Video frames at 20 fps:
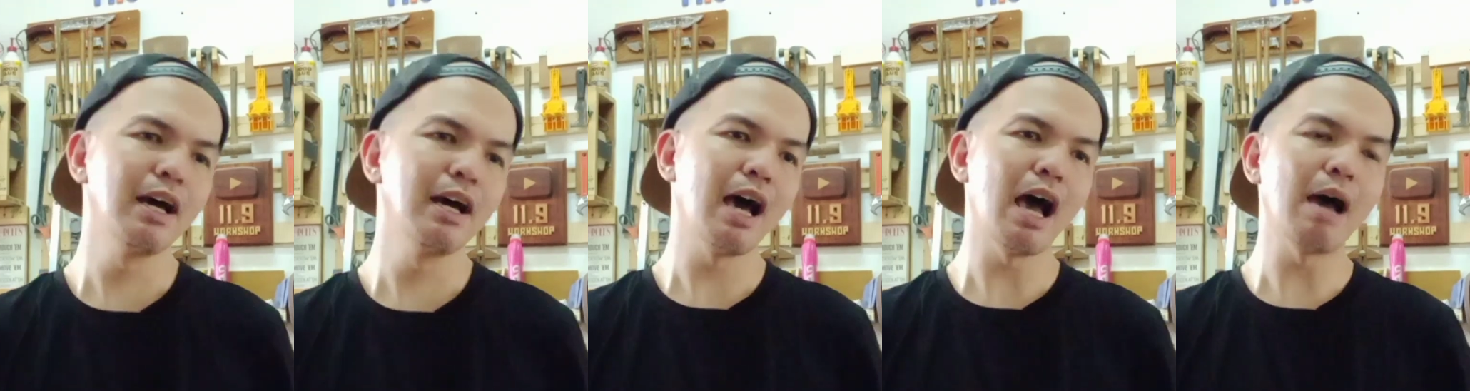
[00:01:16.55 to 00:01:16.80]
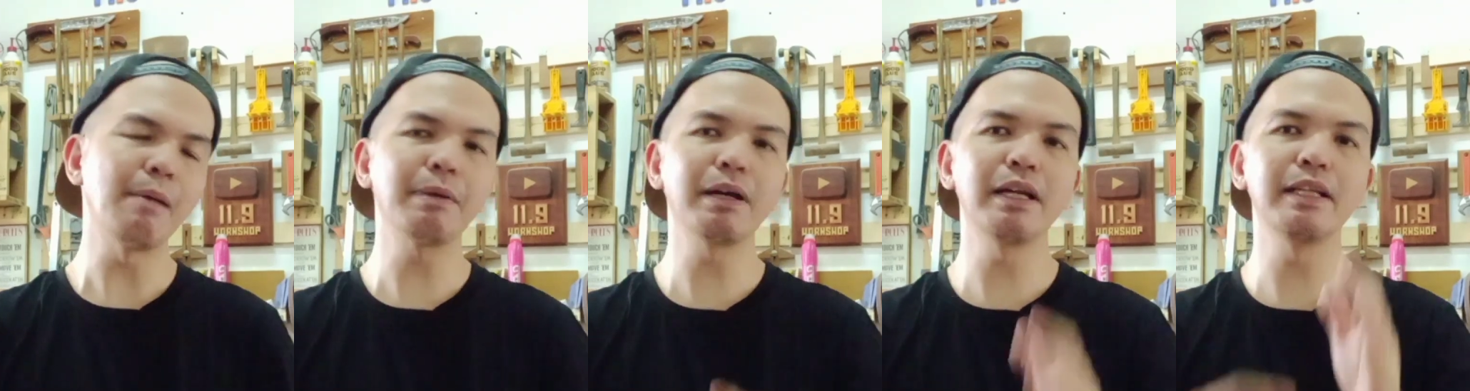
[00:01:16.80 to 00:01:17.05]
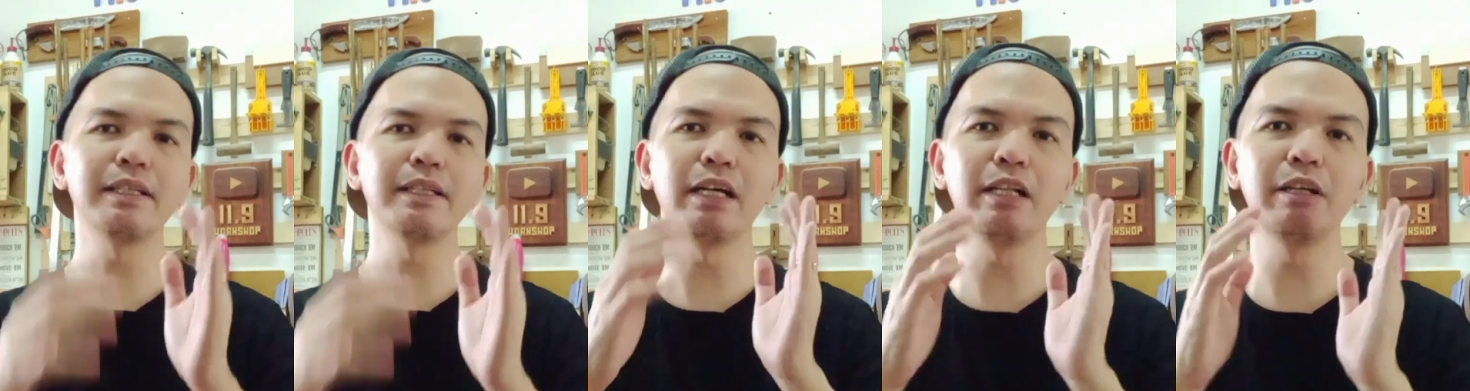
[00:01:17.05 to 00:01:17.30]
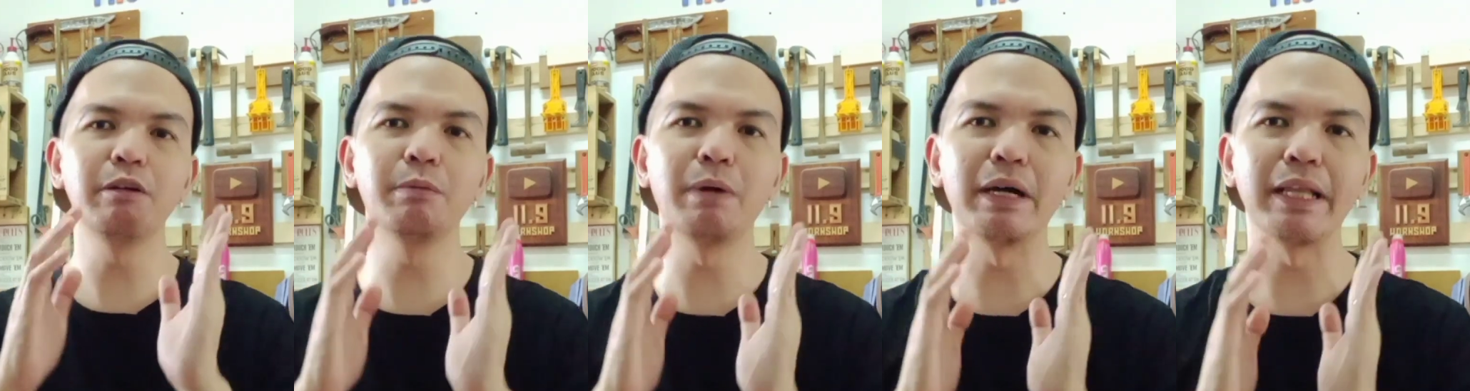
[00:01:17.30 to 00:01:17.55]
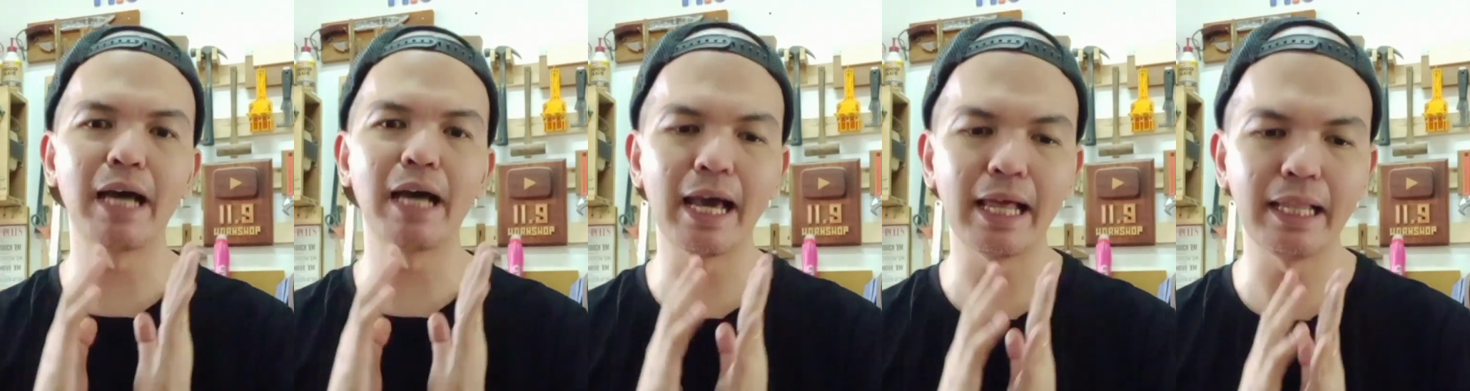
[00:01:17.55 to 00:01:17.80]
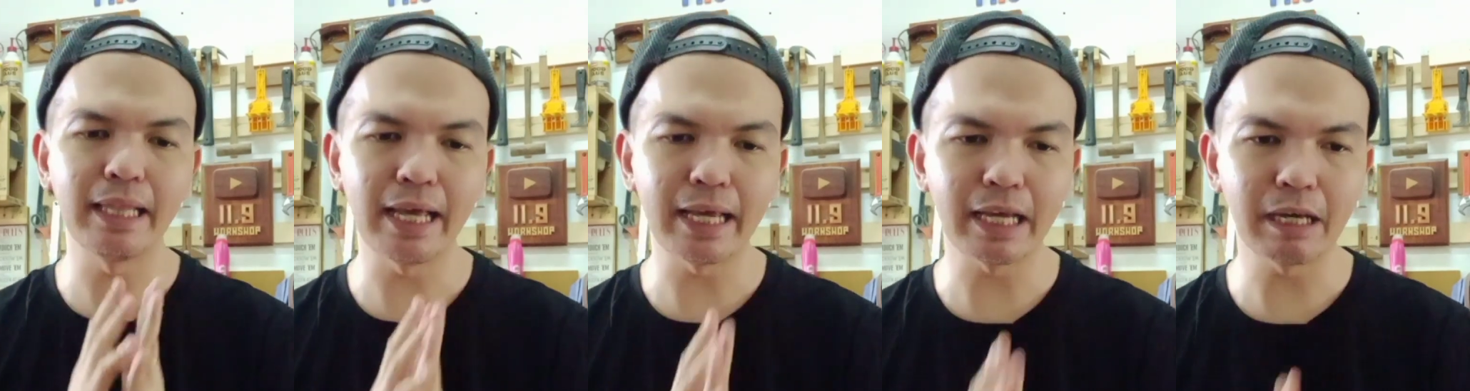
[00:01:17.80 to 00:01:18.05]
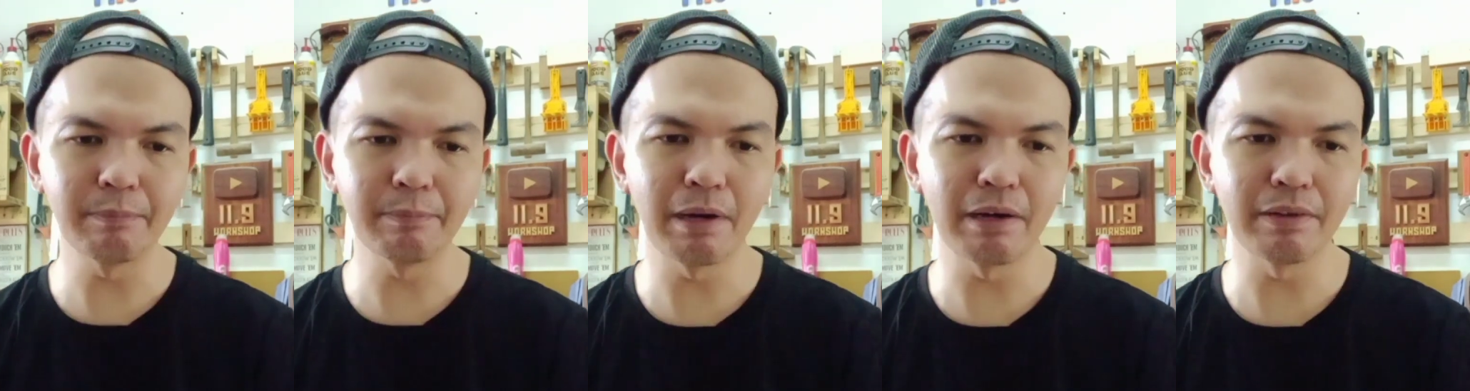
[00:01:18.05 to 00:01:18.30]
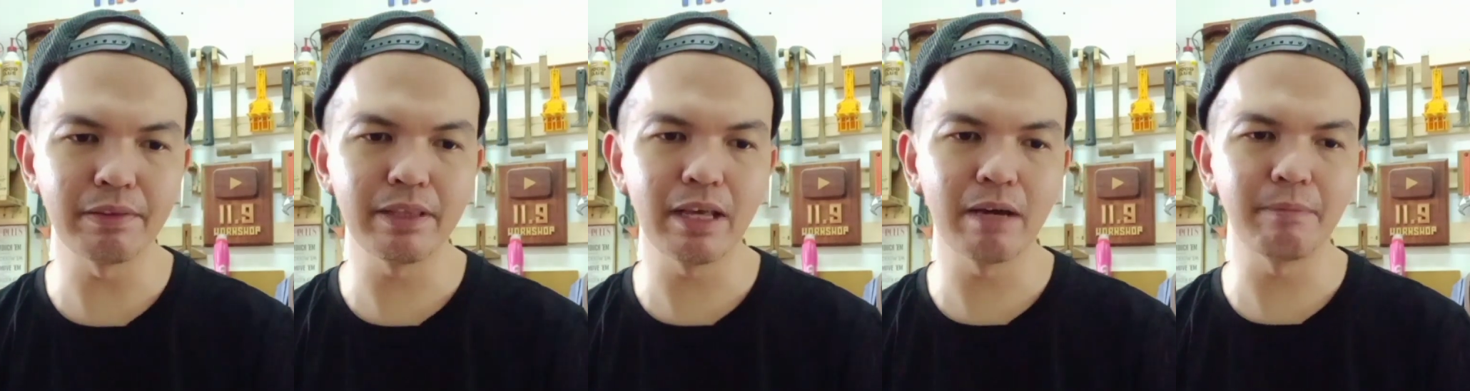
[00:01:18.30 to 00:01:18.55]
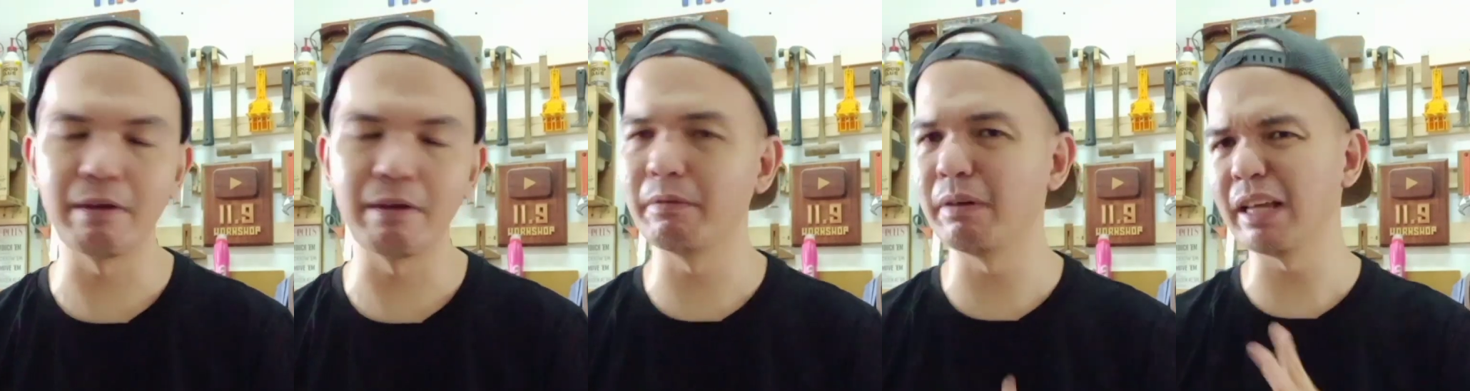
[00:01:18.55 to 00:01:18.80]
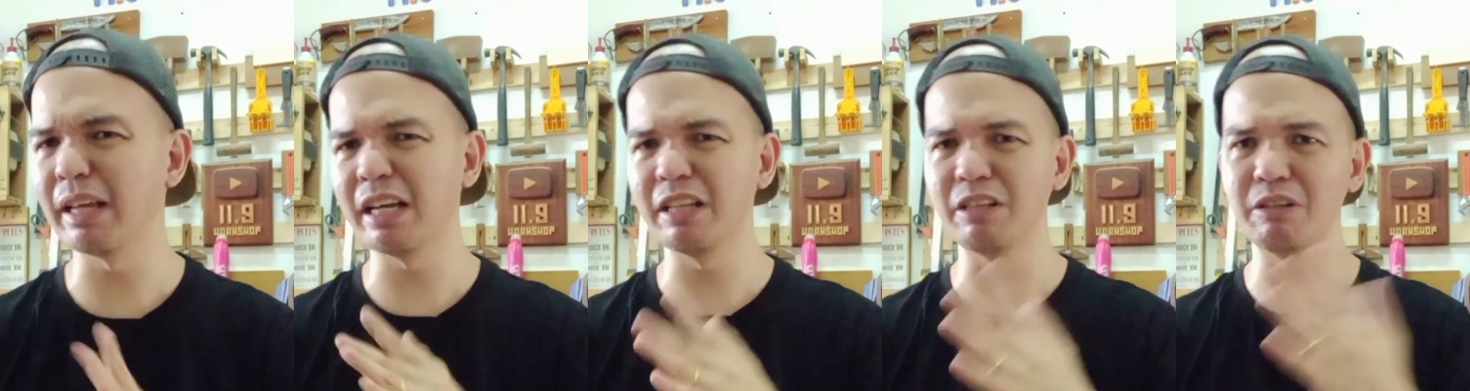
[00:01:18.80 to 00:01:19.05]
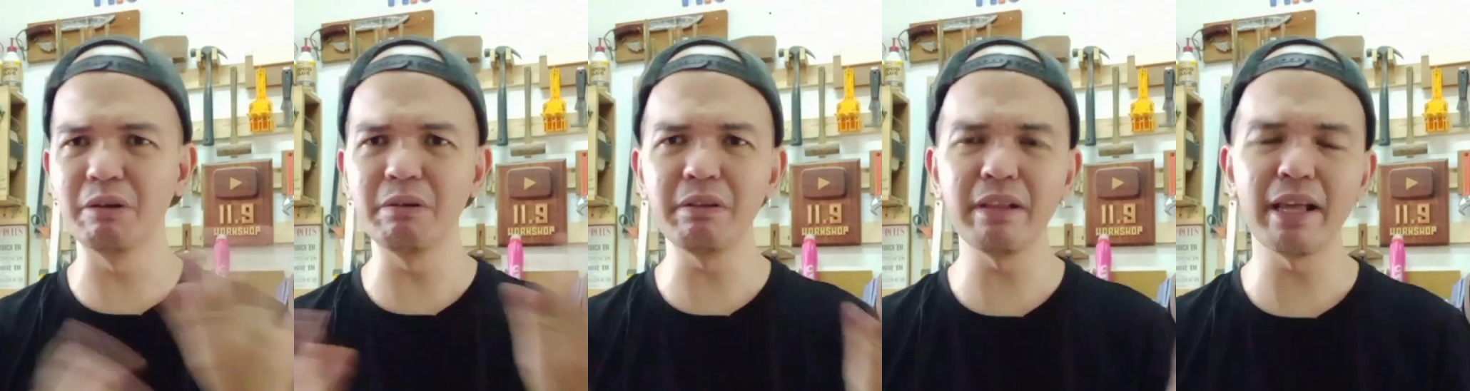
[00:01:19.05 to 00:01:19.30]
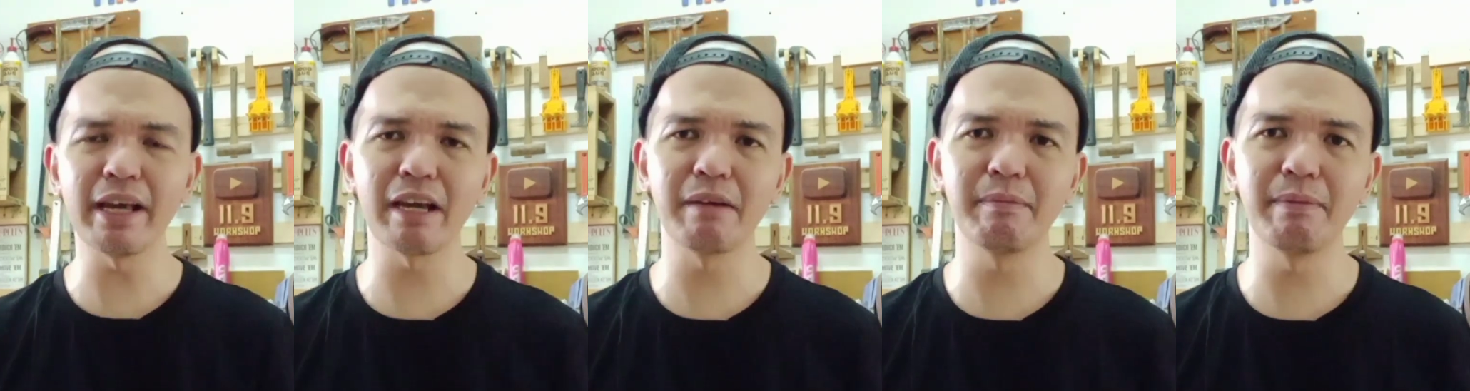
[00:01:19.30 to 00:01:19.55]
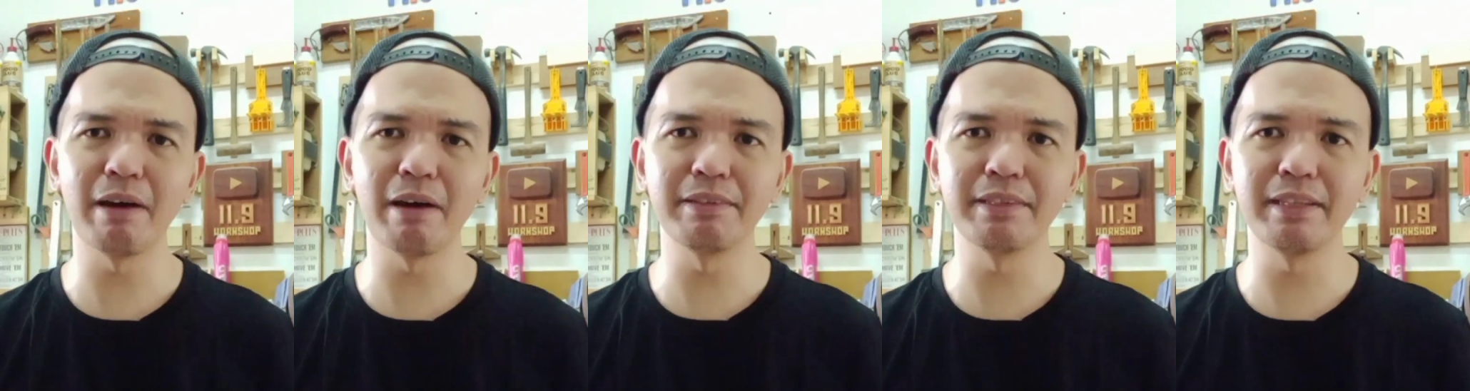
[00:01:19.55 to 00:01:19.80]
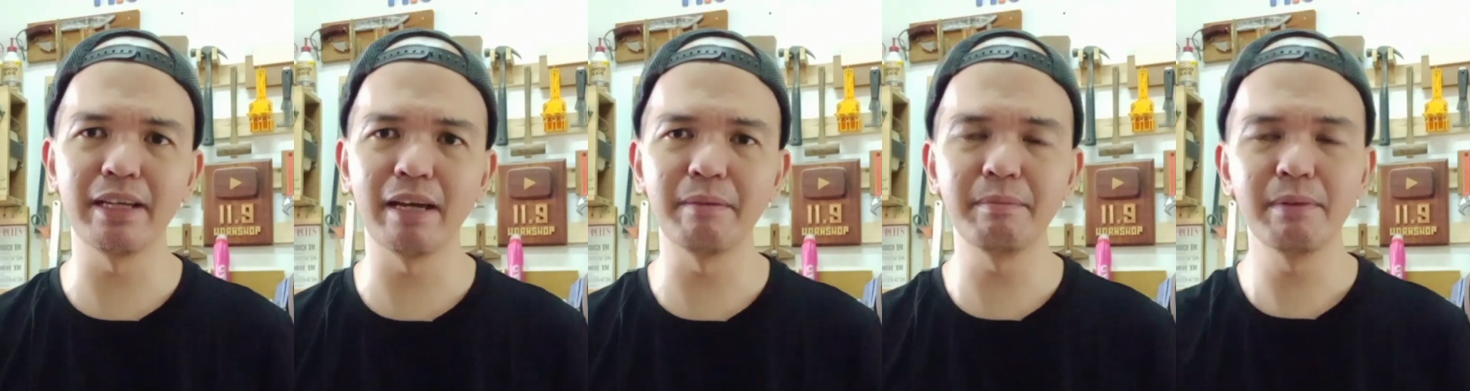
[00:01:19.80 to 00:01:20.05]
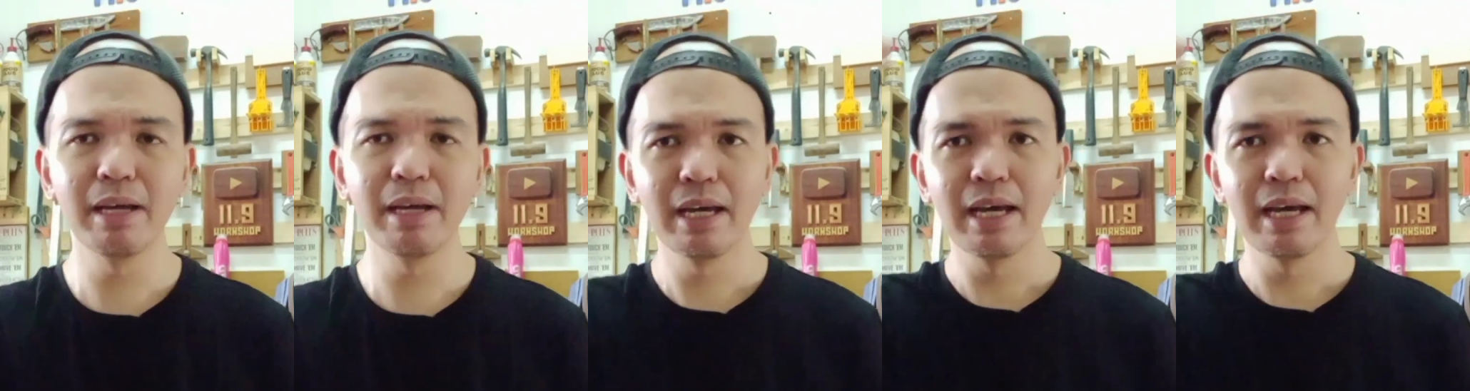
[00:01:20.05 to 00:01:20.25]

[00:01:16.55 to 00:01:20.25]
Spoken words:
I'm going to tell you what I like about them and what I don't like about them.